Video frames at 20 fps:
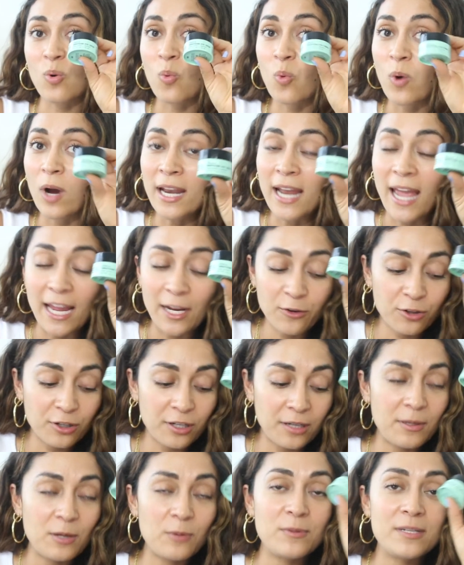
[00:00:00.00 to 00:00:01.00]
one eye
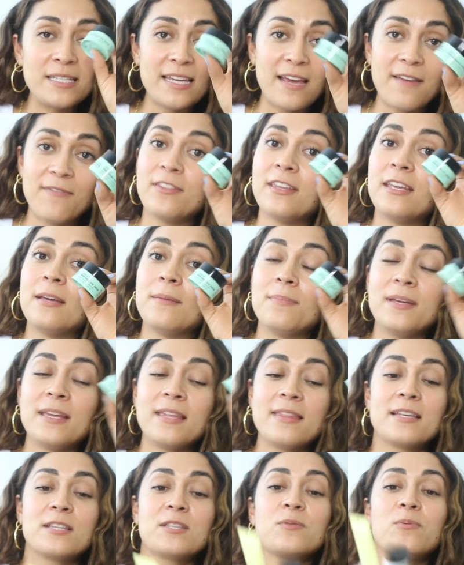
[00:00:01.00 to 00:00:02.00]
cream, it would definitely
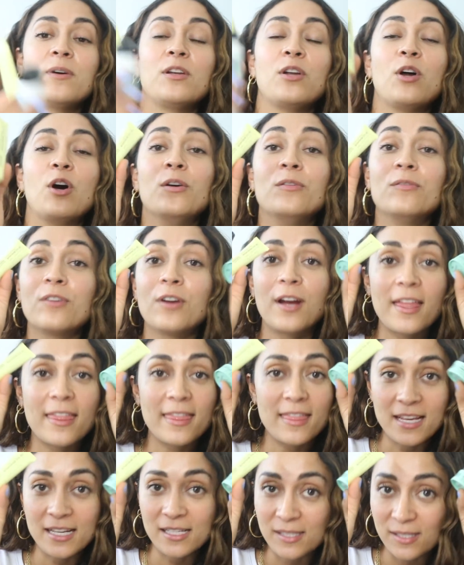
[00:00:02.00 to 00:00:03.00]
be this one over
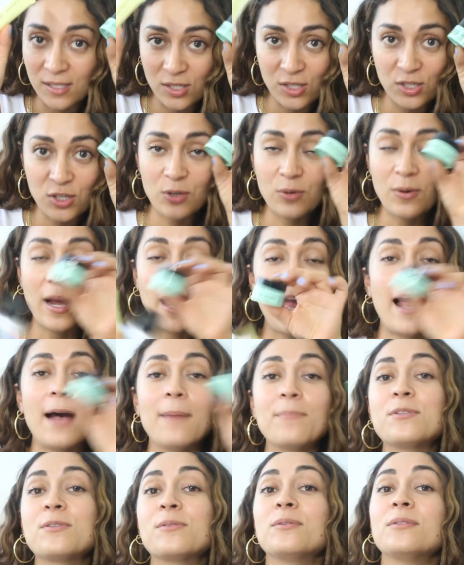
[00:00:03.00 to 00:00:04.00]
these two. I
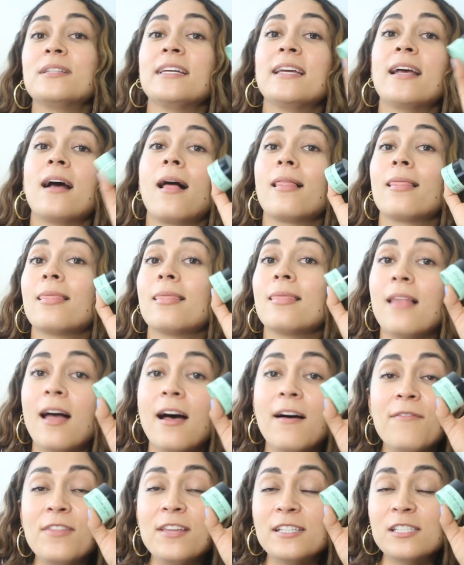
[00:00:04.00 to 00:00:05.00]
absolutely
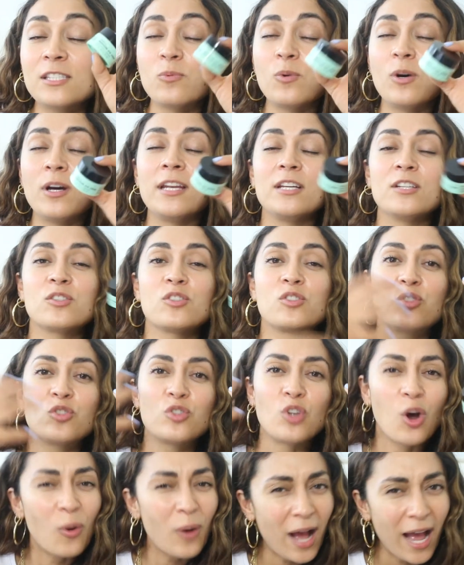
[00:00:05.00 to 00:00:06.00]
love this one. It's
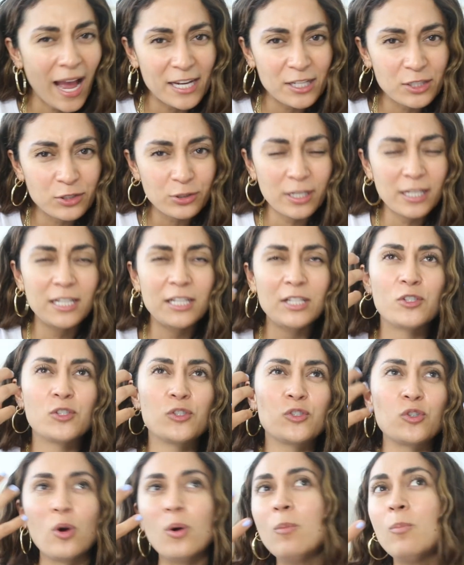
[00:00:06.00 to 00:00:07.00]
so hydrating,
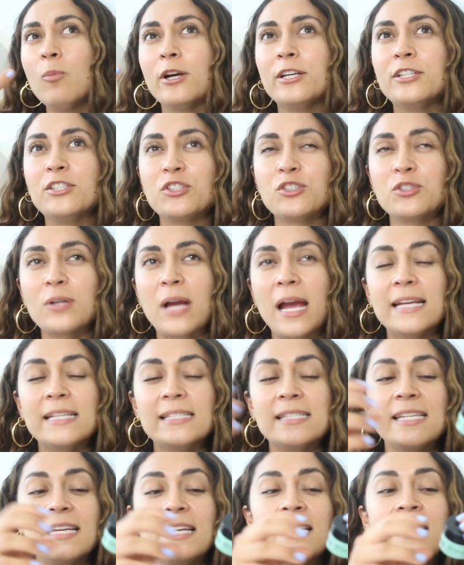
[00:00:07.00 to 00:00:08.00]
so
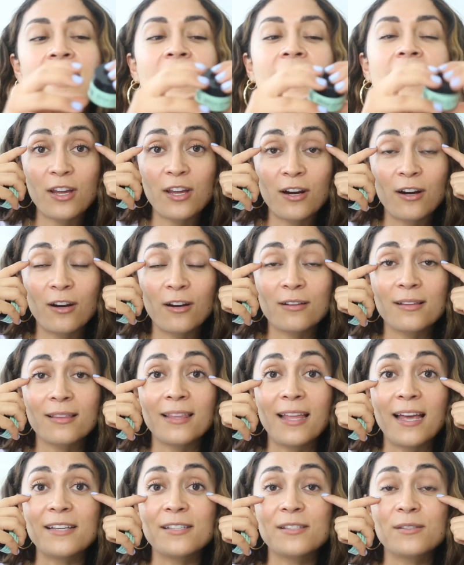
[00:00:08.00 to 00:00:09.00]
moisturizing. There are
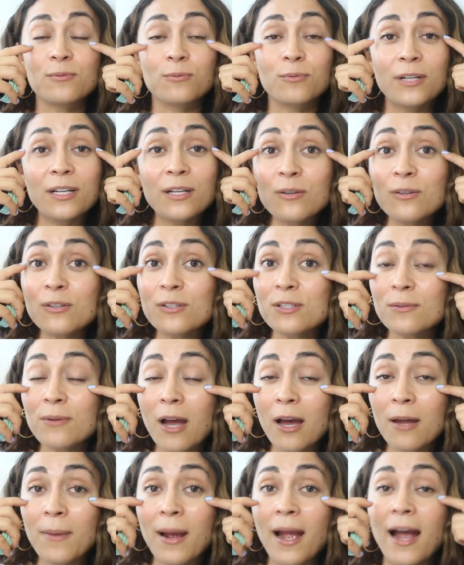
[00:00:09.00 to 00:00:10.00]
less wrinkles
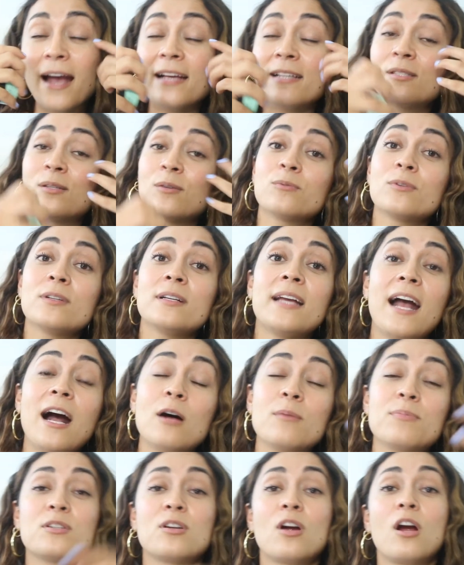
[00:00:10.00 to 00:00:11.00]
around my eye, so it really
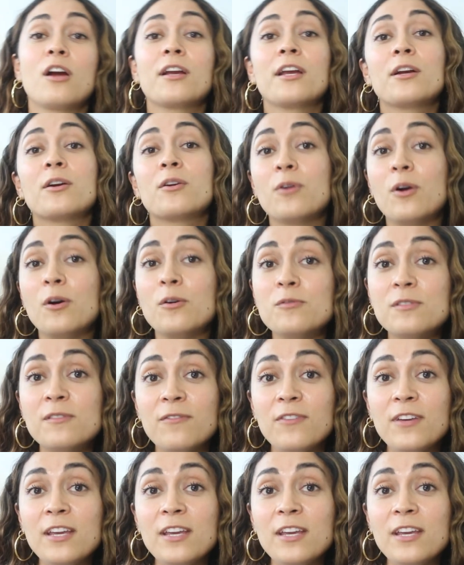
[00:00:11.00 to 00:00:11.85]
helps target crow's